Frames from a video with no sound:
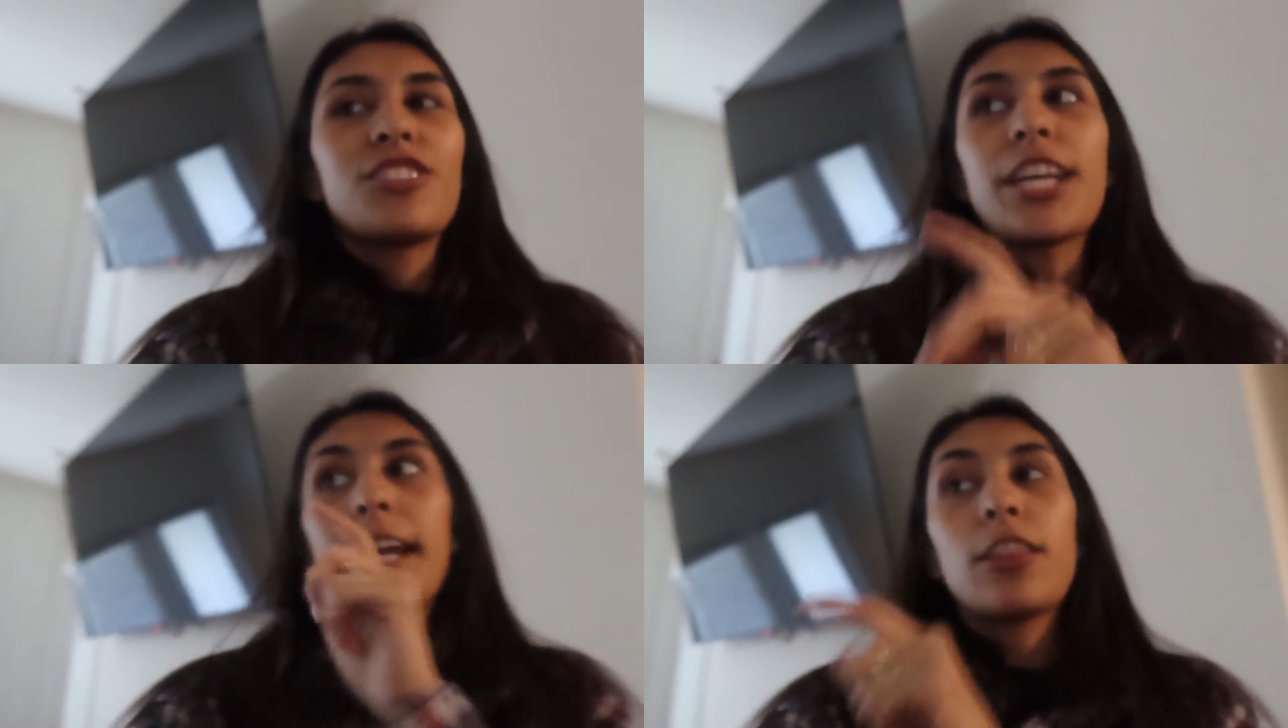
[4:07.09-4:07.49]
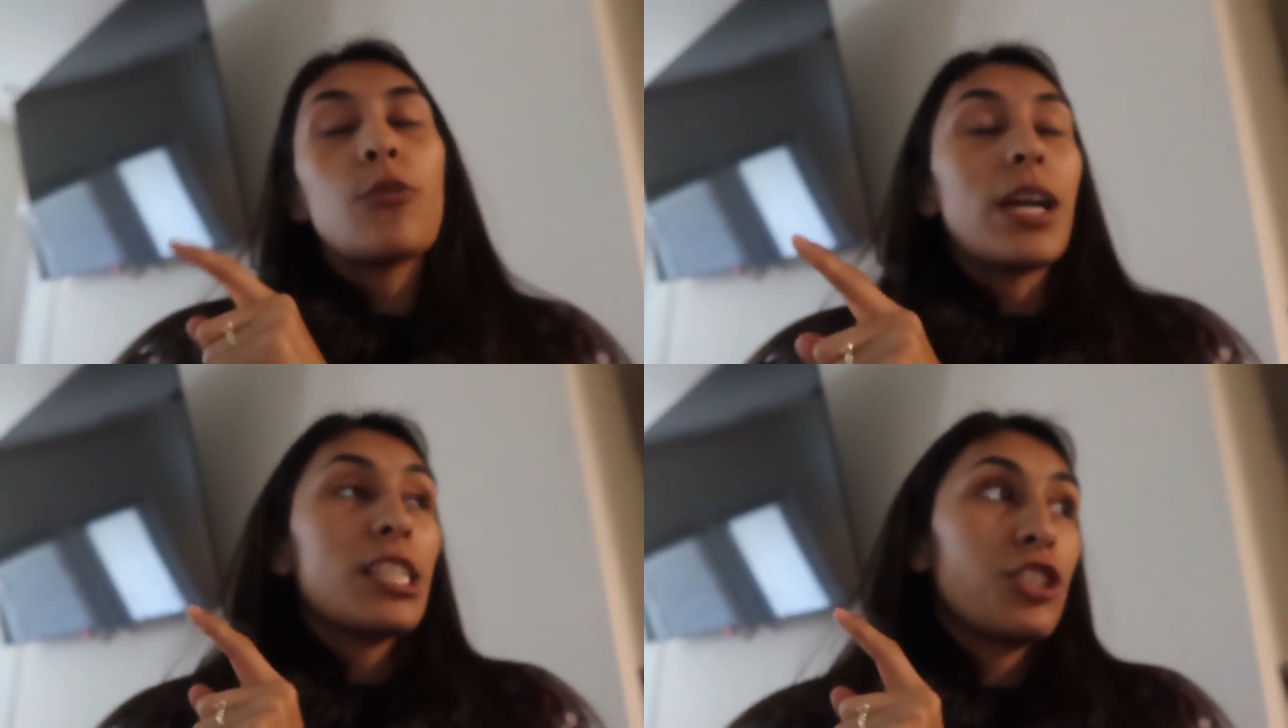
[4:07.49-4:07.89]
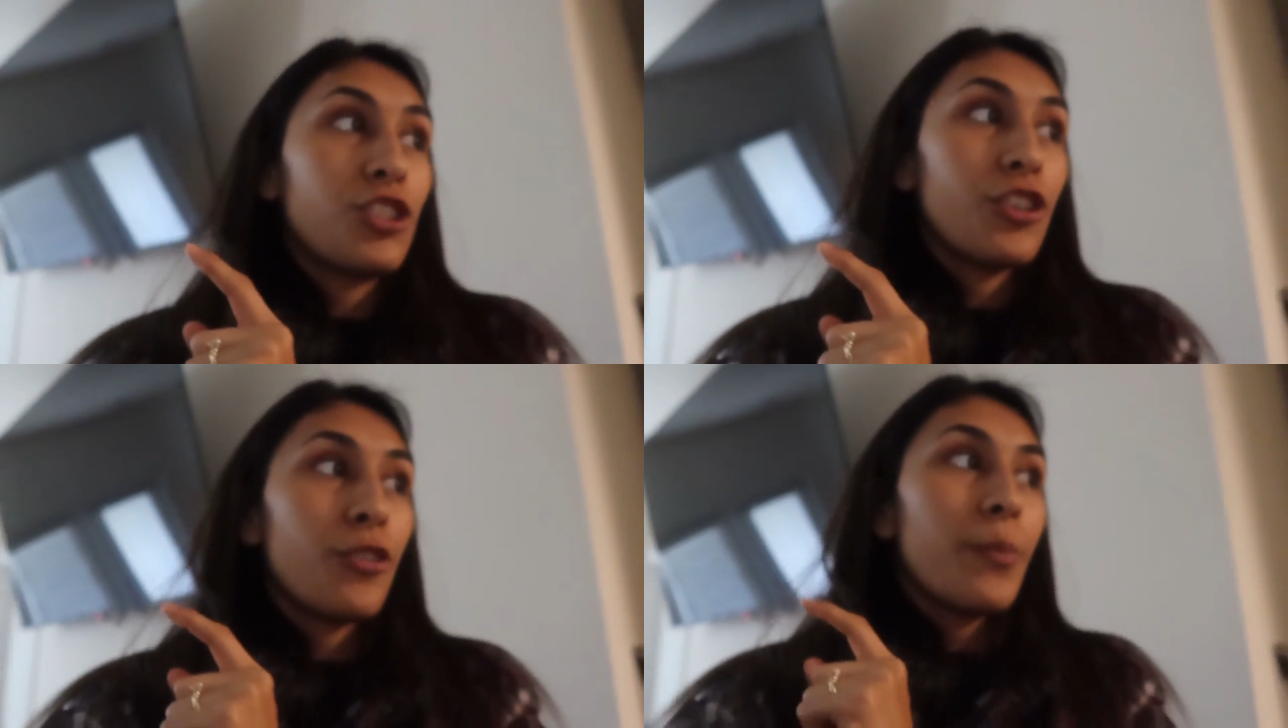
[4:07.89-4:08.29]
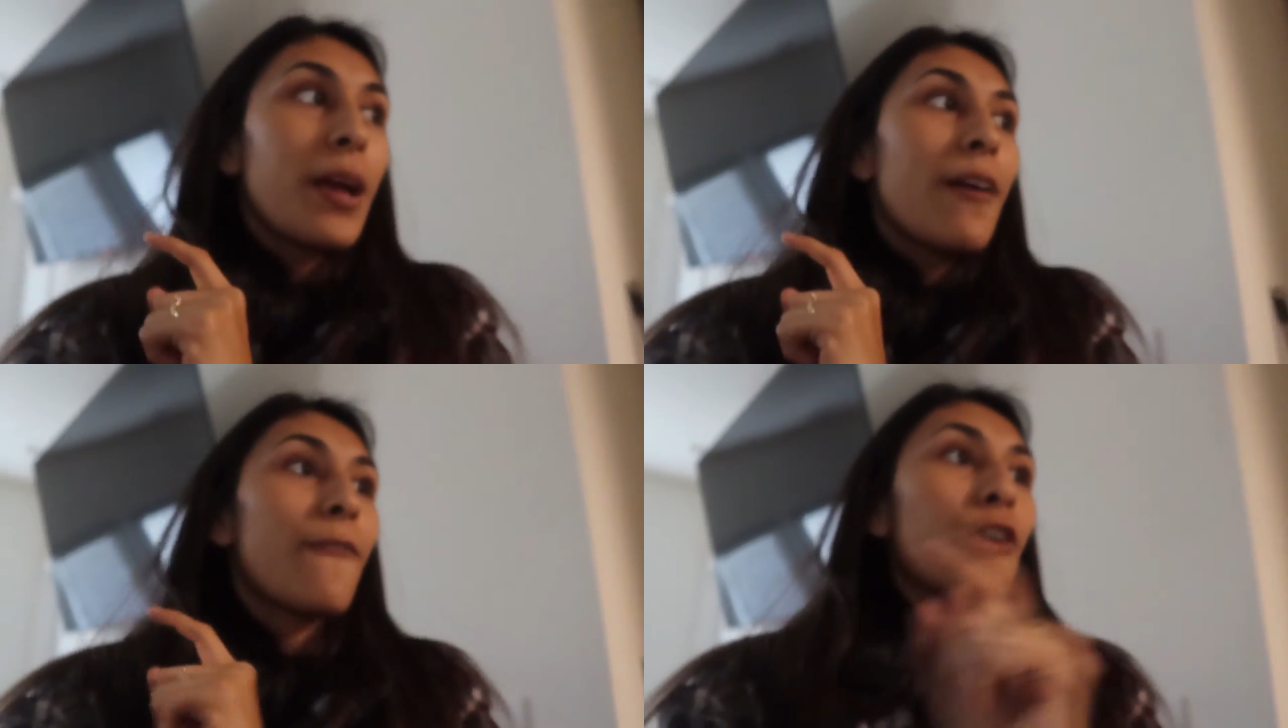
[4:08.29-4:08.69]
check in the restroom
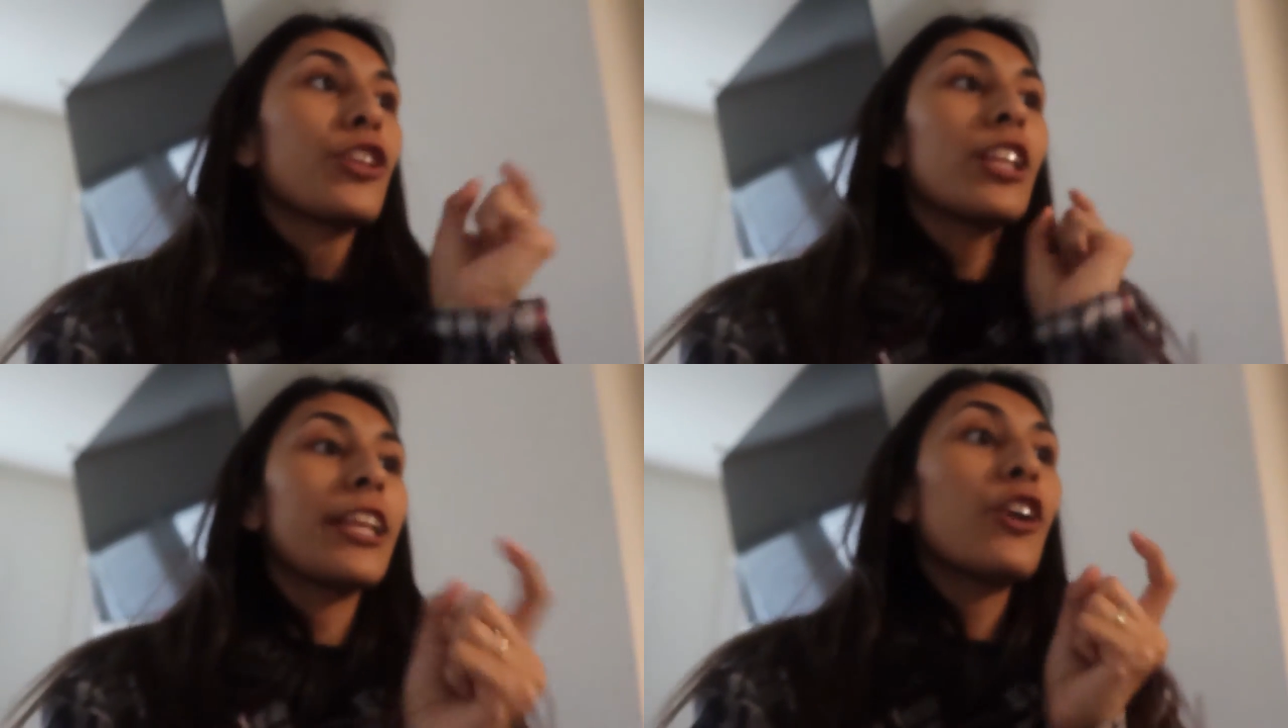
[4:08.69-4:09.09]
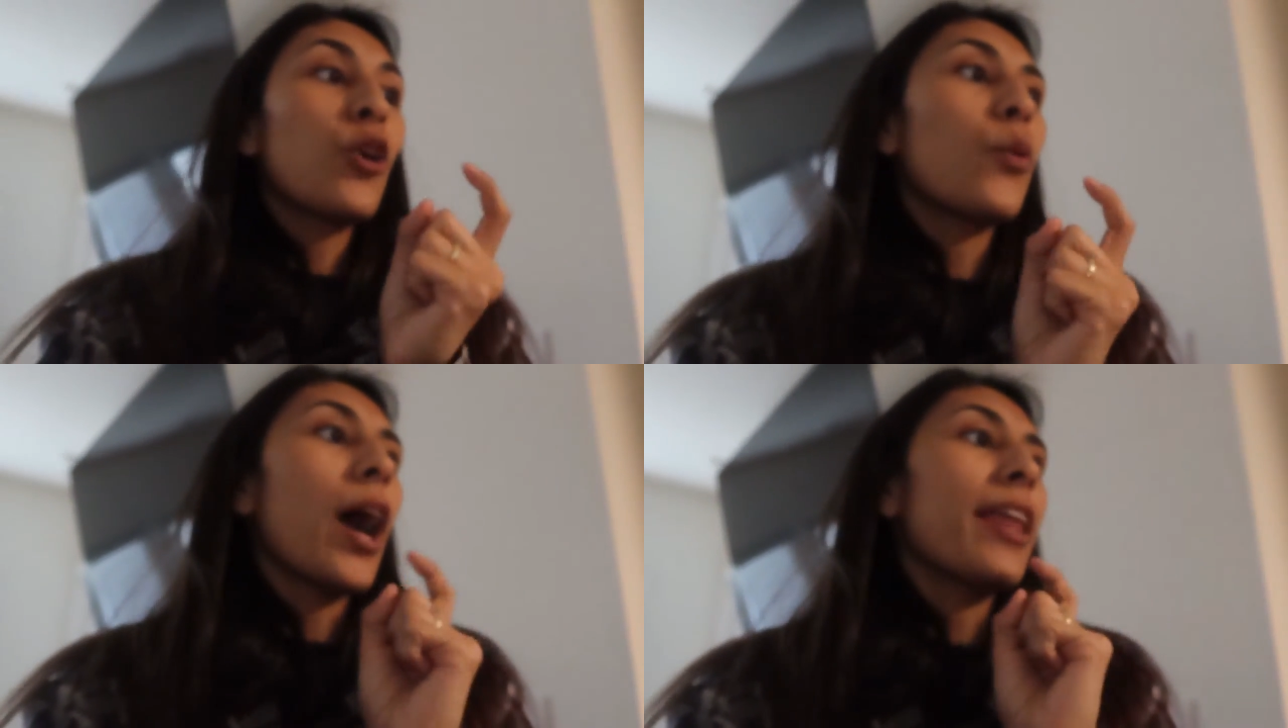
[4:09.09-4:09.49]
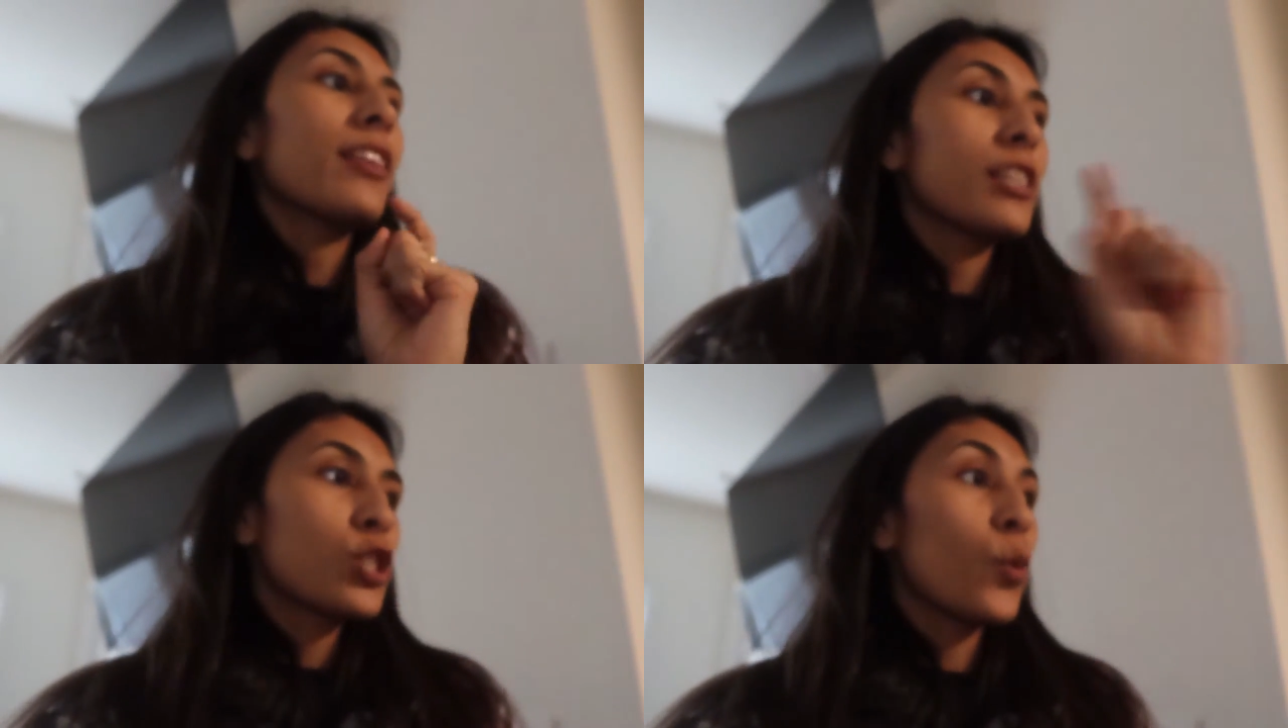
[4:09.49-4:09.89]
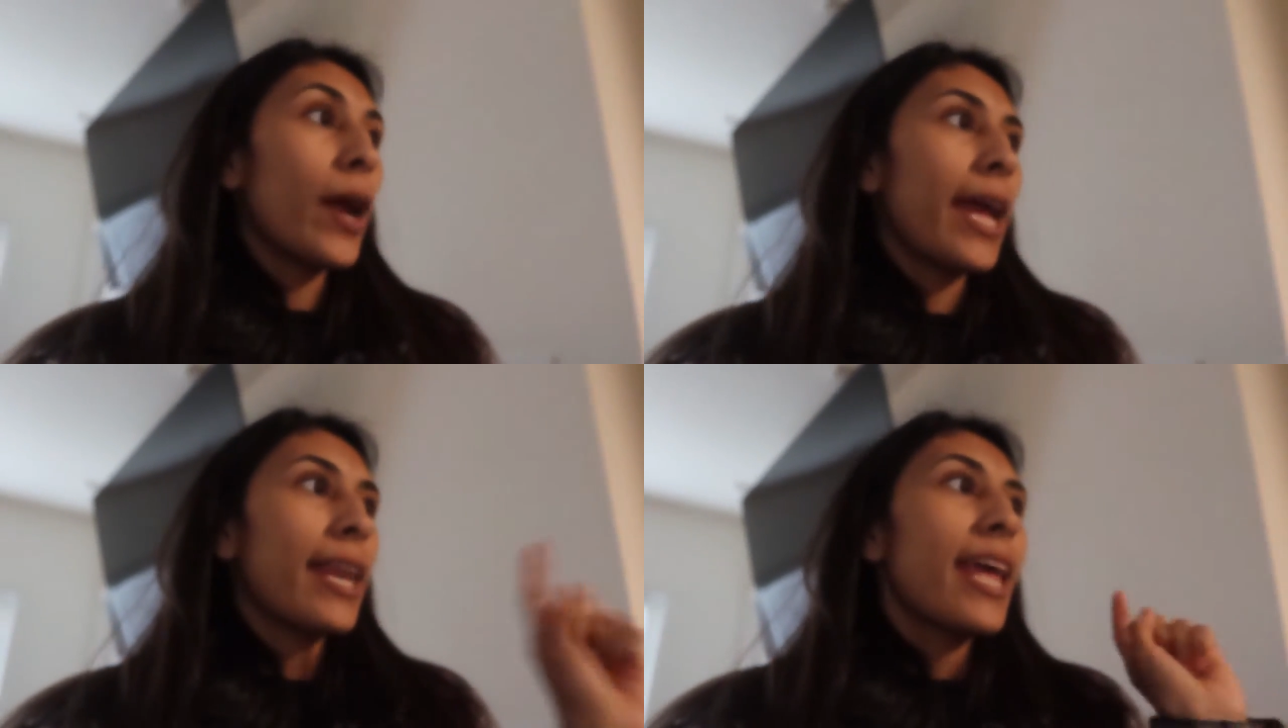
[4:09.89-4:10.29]
for the little one, the
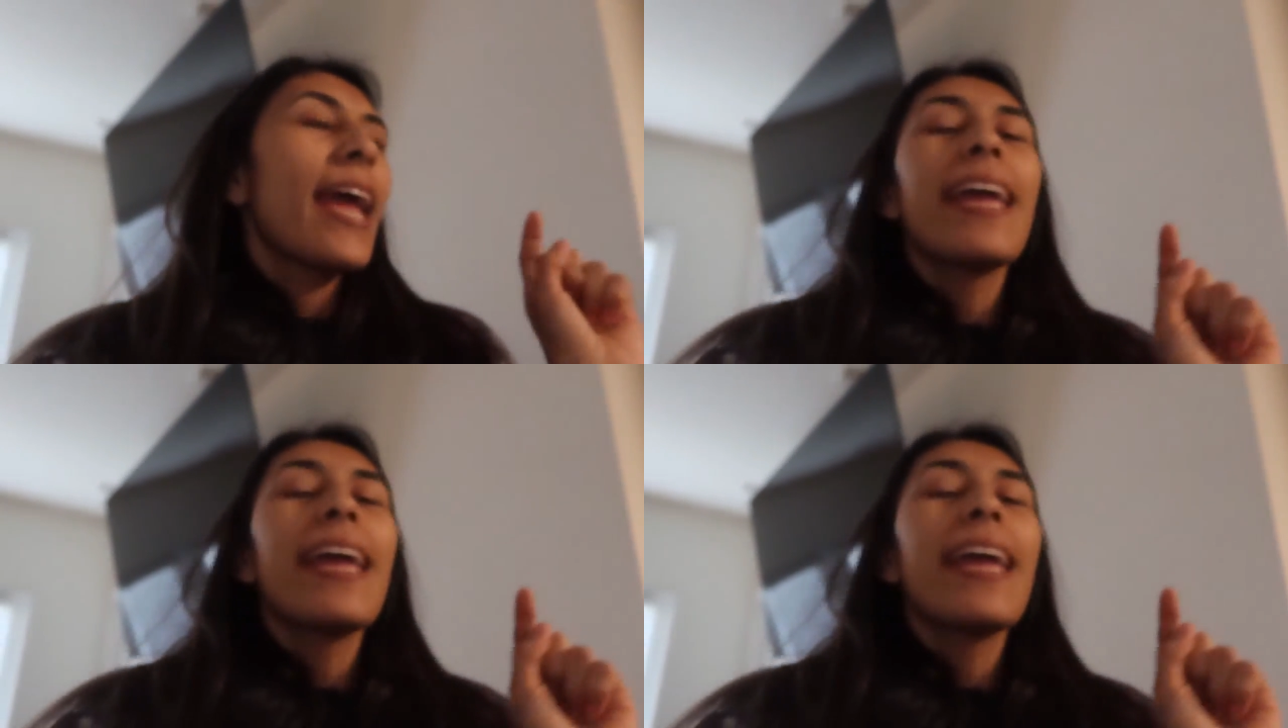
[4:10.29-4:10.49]
twin,